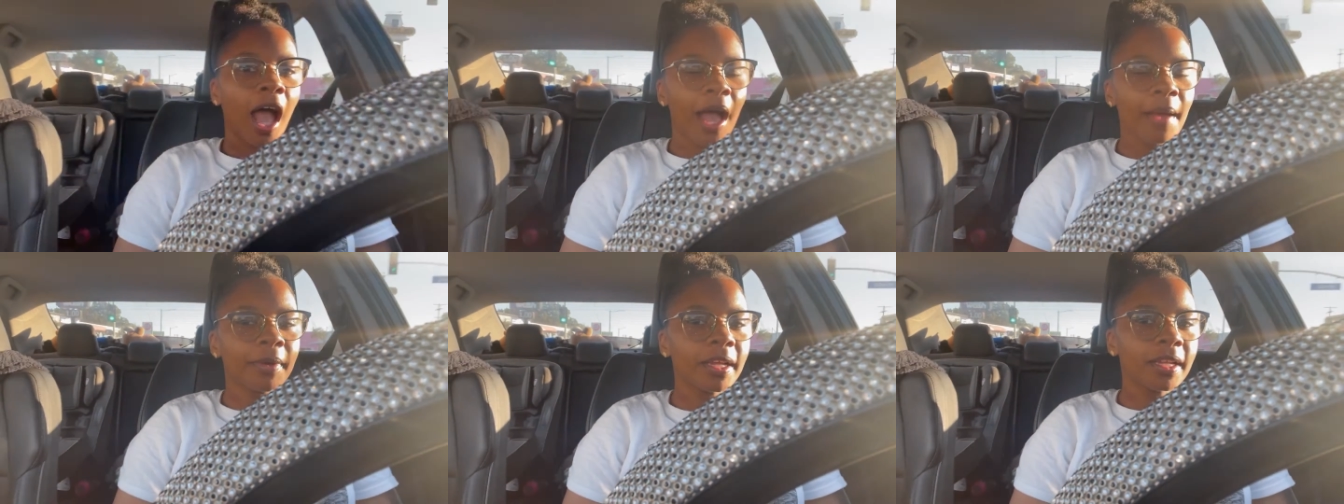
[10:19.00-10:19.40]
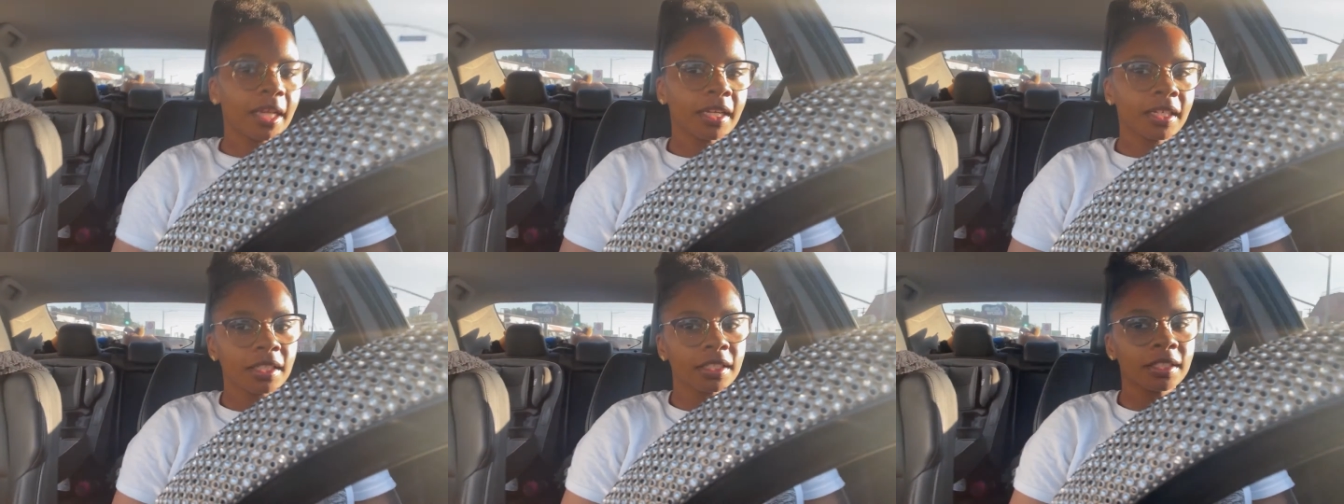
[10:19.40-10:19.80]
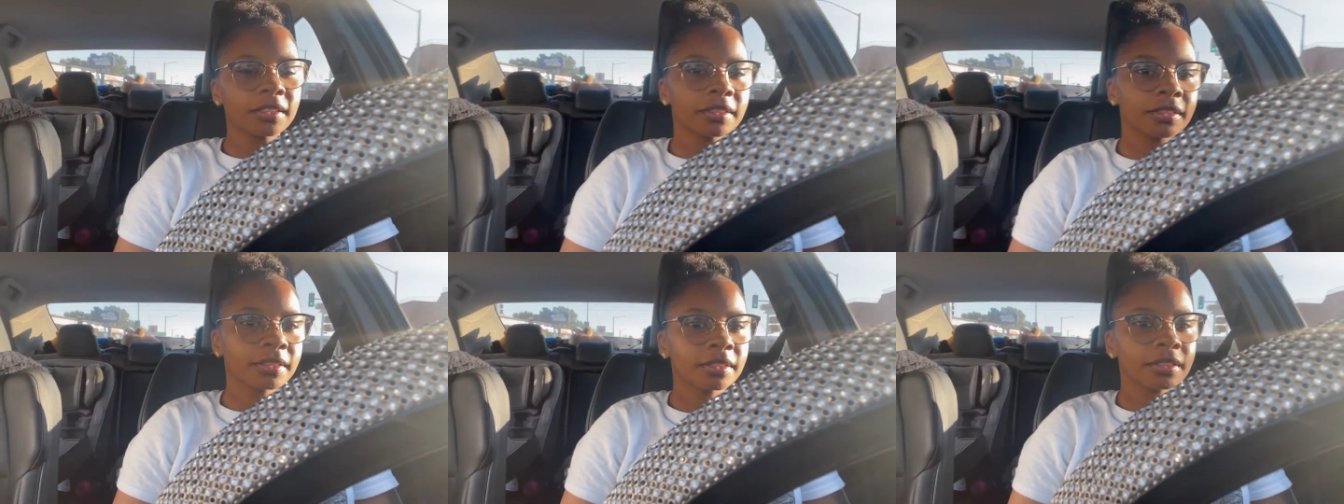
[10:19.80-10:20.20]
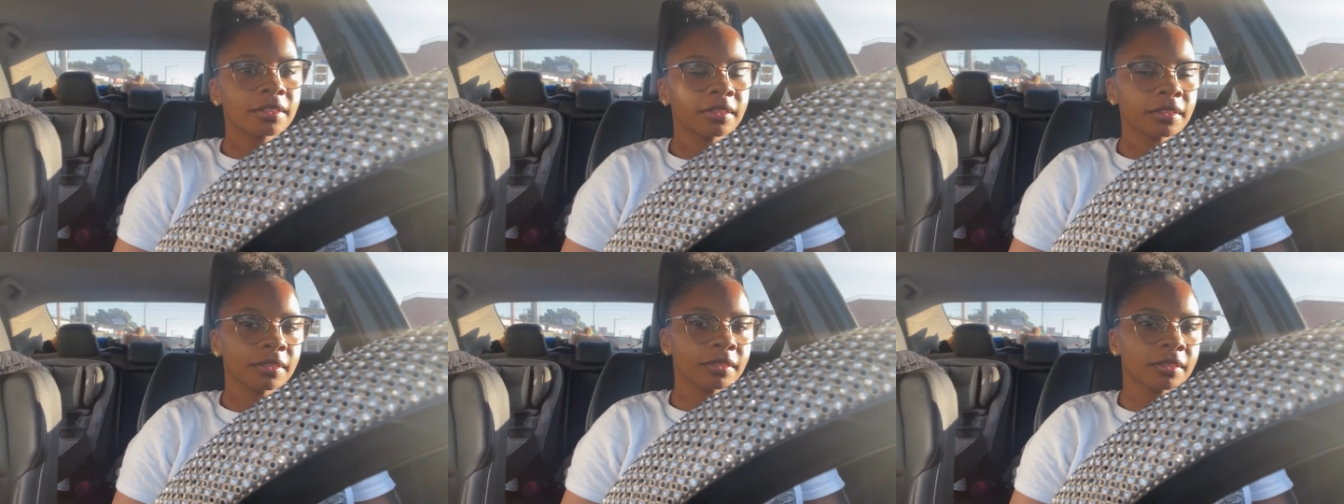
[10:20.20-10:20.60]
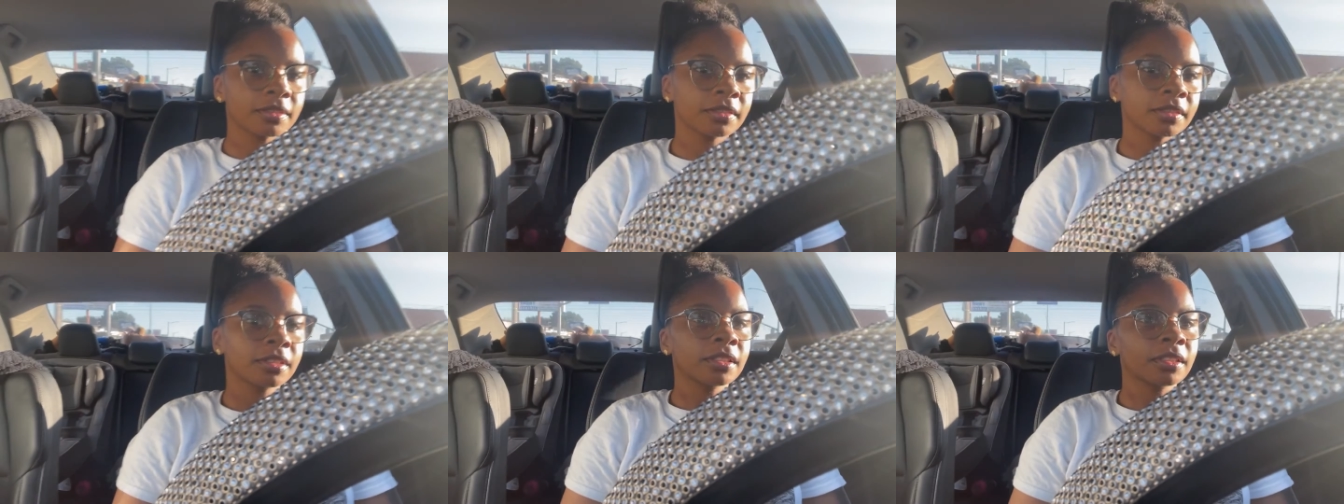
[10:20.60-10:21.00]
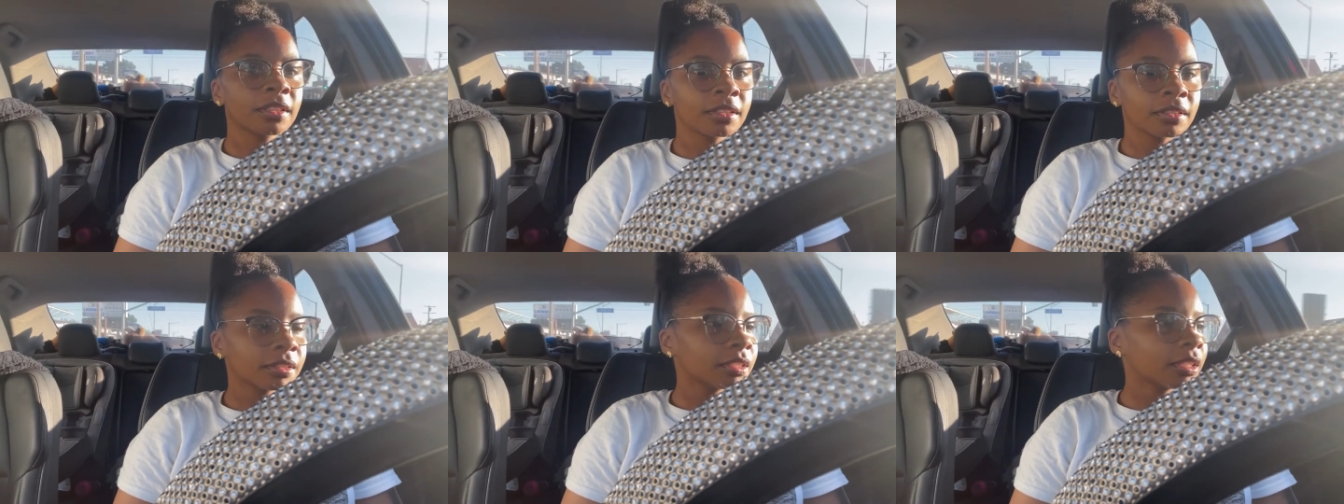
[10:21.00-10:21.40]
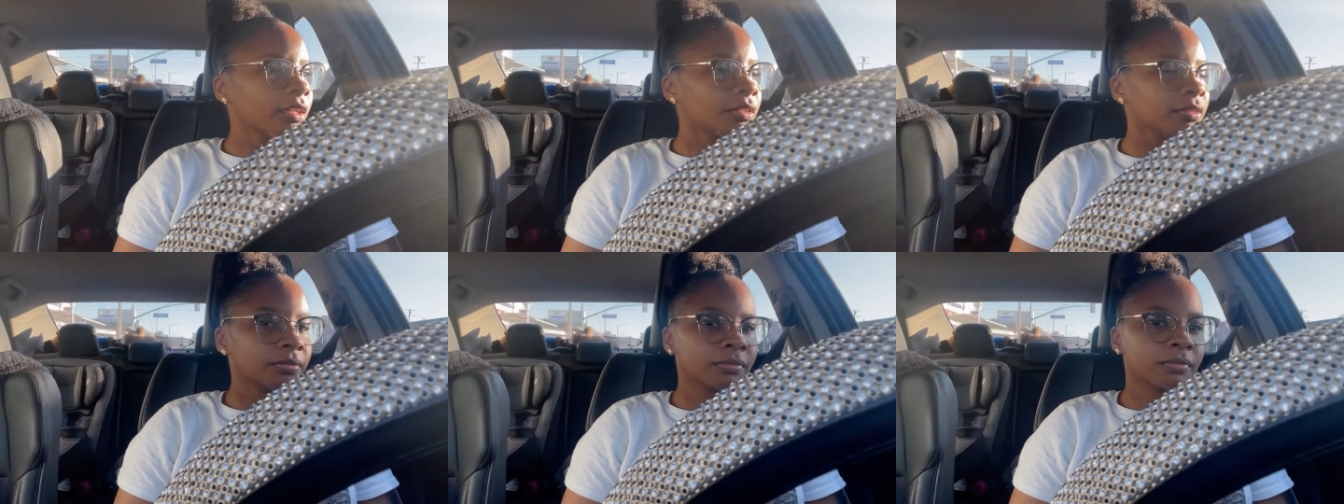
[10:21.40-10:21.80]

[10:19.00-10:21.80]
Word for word: I bought like a little